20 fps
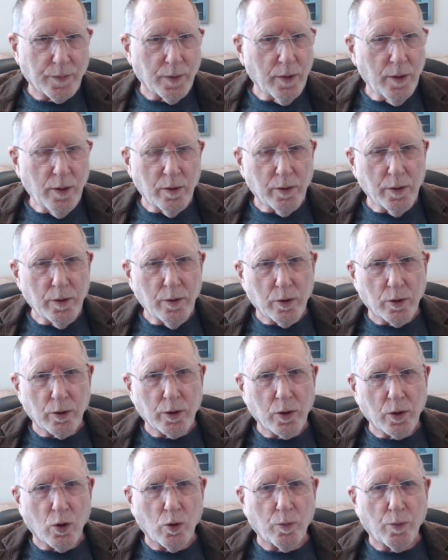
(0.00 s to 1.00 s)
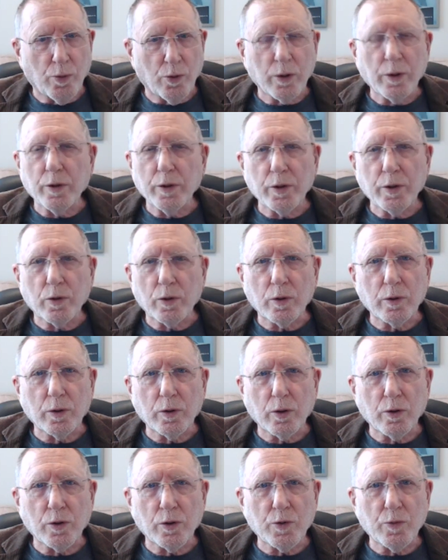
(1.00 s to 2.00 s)
know, you heard Cole Porter, you heard
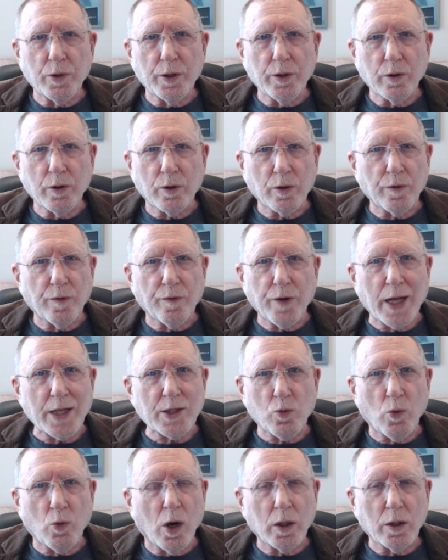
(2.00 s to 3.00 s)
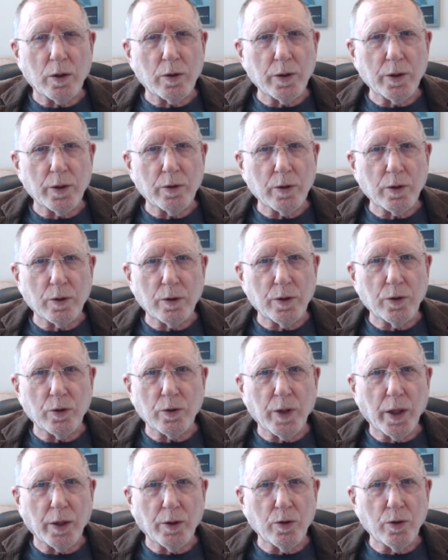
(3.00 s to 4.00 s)
Gershwin, you heard Fats Waller, you heard
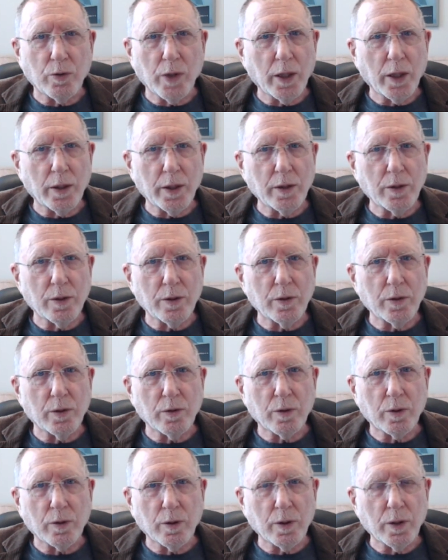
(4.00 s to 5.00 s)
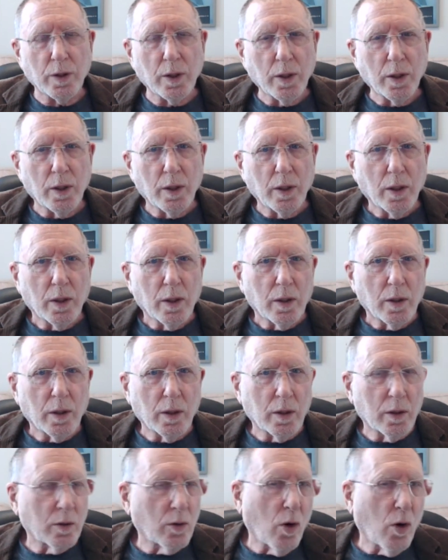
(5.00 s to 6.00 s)
Duke Ellington, you heard
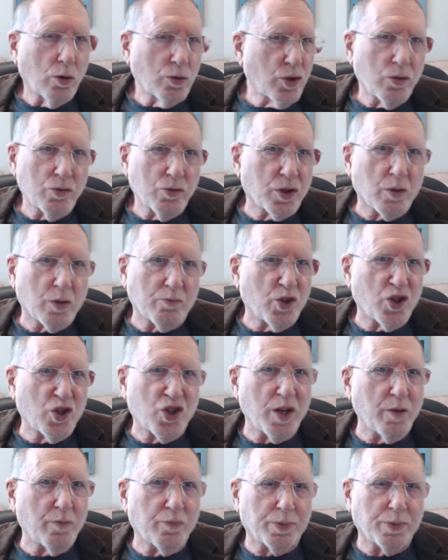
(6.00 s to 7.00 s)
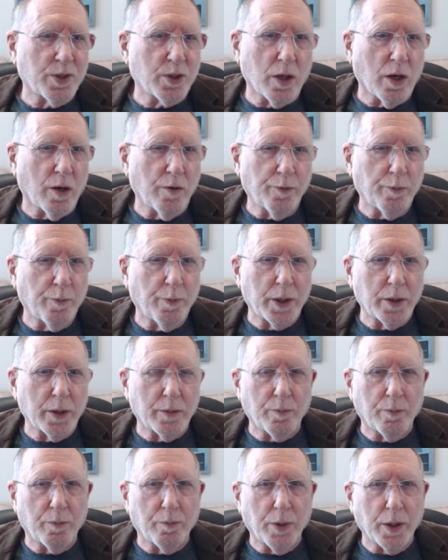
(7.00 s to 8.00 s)
also some cheap stuff,
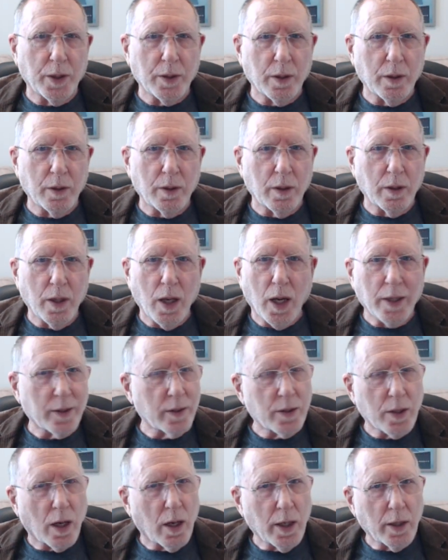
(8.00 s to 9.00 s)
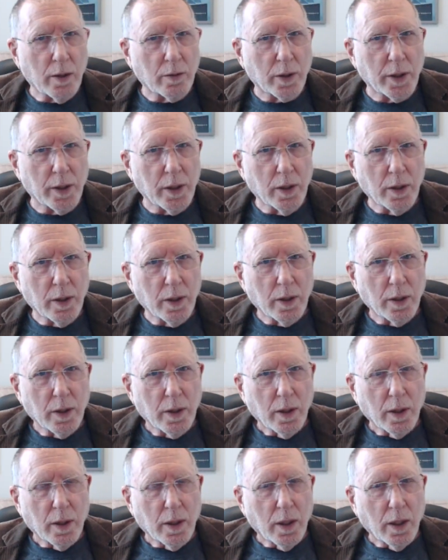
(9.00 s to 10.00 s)
but not entirely.
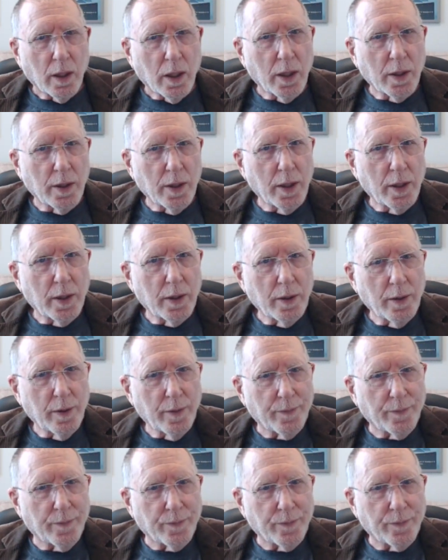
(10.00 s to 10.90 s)
And then